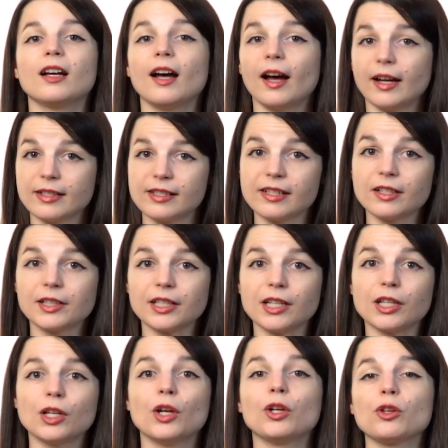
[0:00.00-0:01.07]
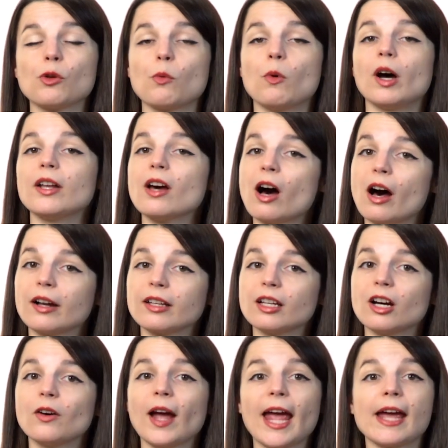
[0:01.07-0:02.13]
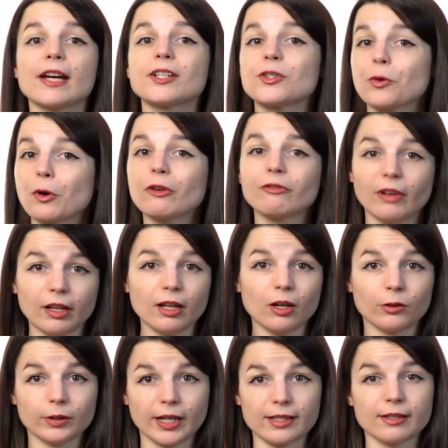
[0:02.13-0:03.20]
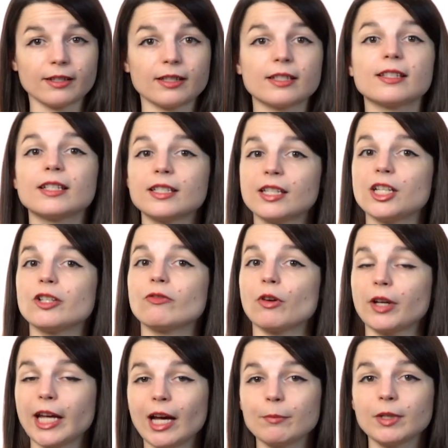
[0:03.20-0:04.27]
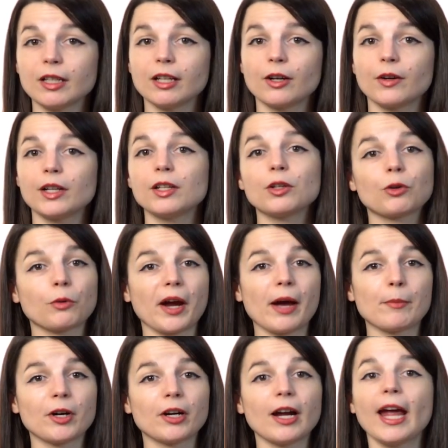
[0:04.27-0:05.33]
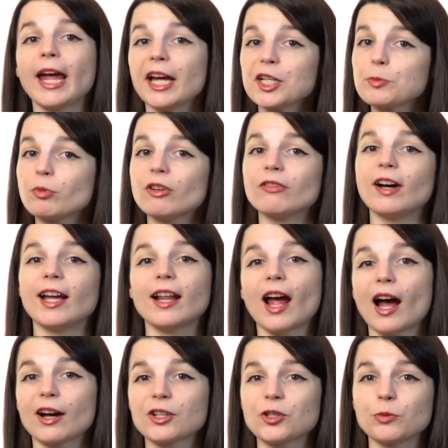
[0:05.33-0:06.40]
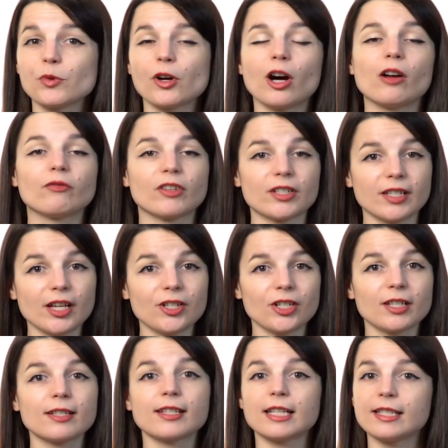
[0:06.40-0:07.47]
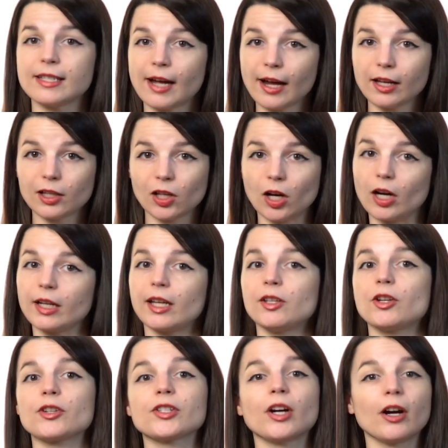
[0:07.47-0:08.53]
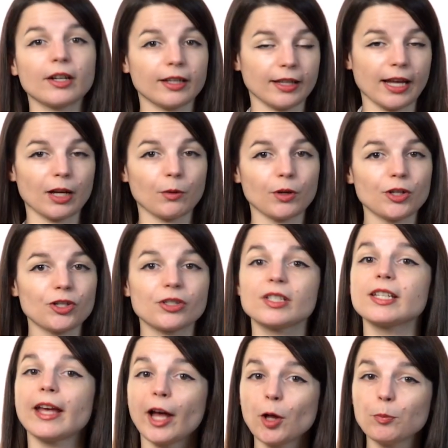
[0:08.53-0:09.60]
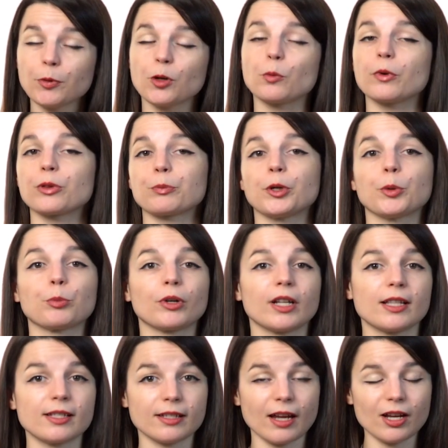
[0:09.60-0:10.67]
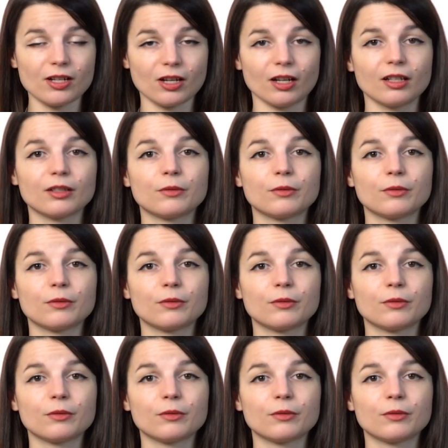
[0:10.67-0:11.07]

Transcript: Ideally, you want audio and/or video lessons that teach vocabulary, grammar, and provide actual conversations and dialogue in your target language to help you with real pronunciation.